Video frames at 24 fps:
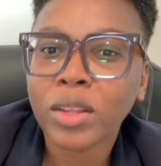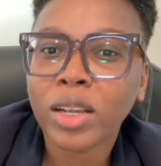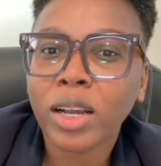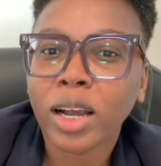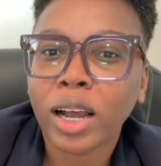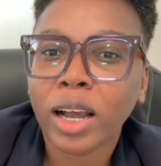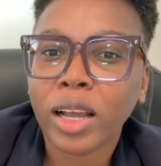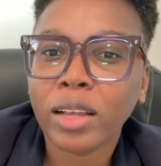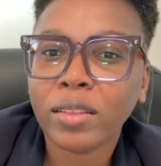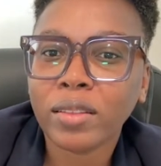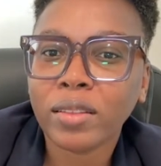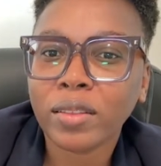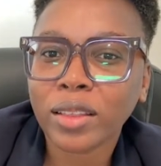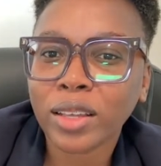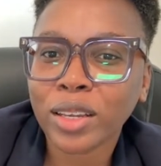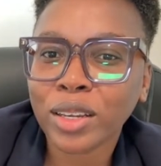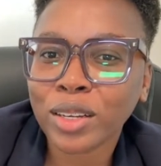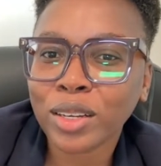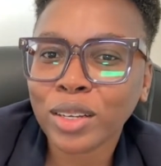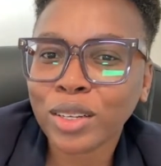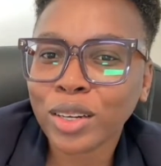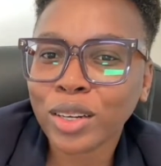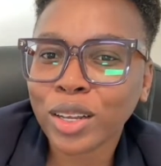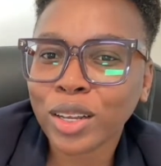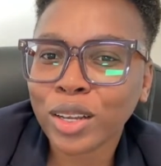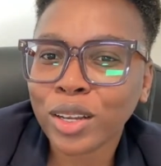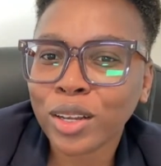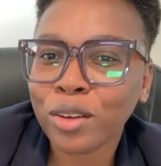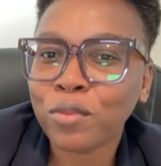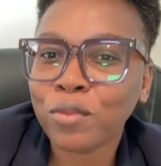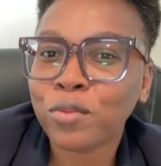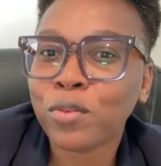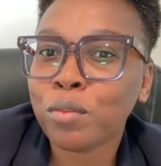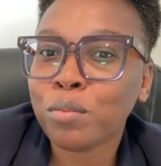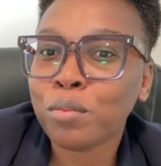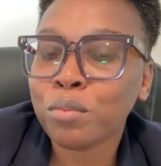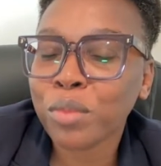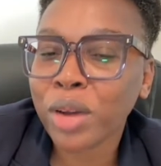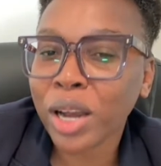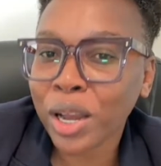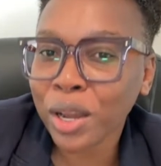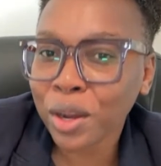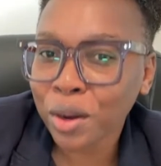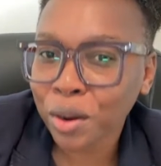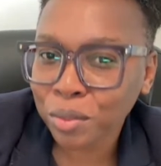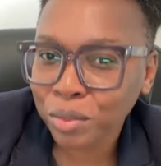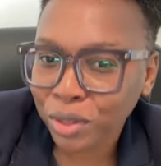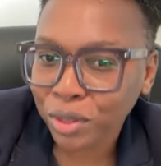I think they, from my
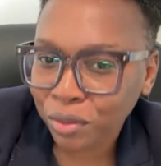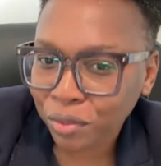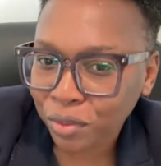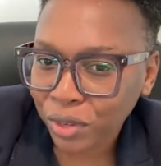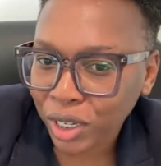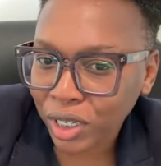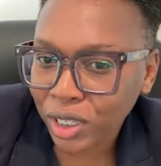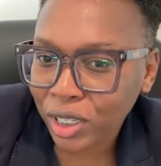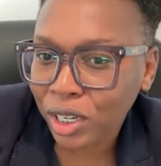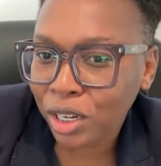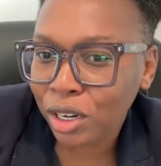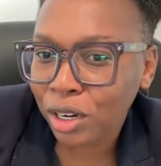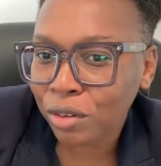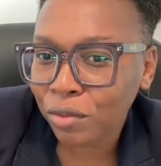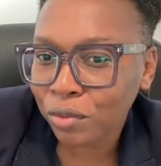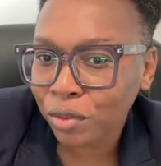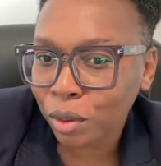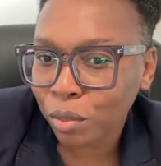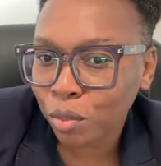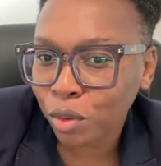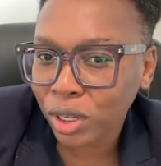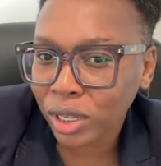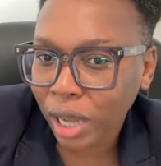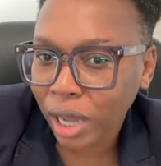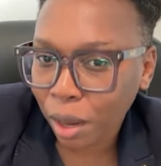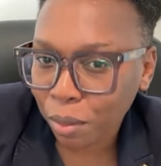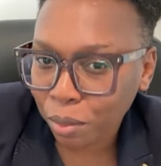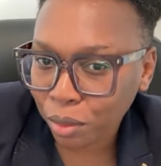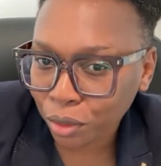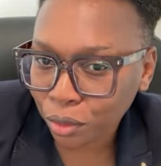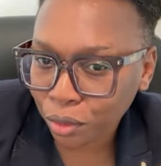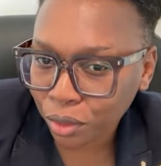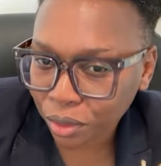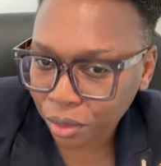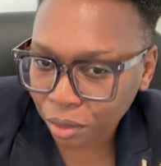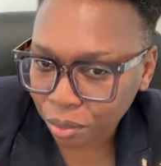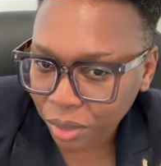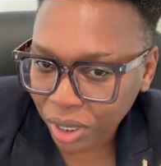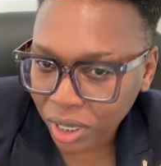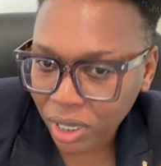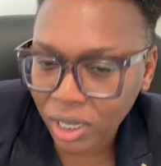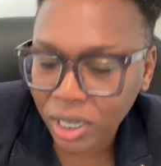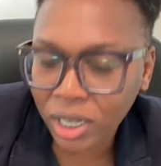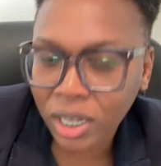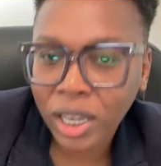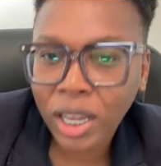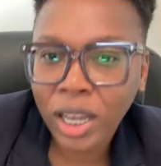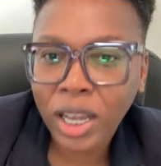observation and from what happened with me,